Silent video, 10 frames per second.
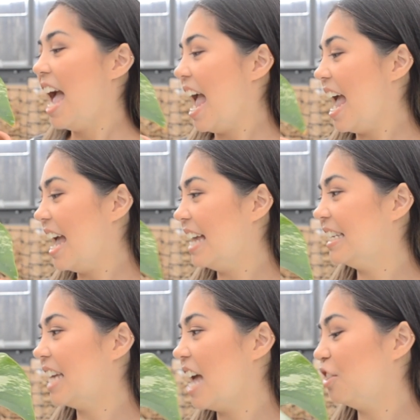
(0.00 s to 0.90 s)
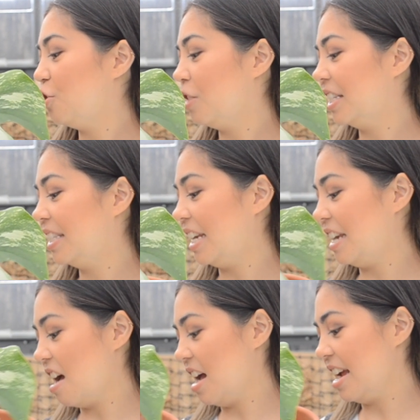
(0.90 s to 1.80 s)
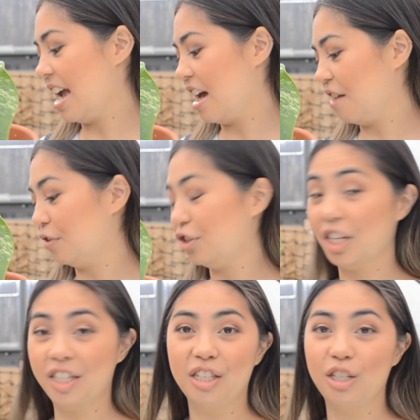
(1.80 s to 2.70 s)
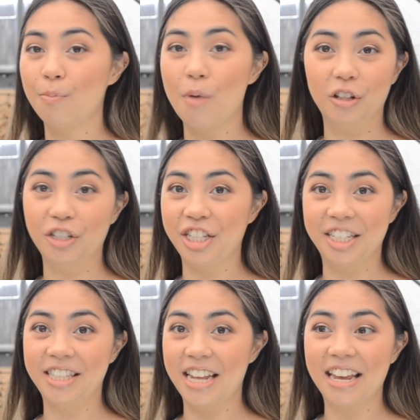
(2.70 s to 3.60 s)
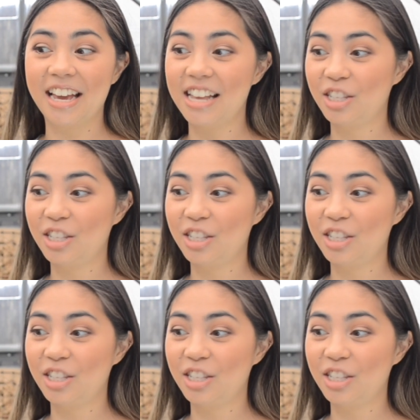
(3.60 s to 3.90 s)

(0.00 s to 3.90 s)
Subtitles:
And as you can see, I have just demolished this thing.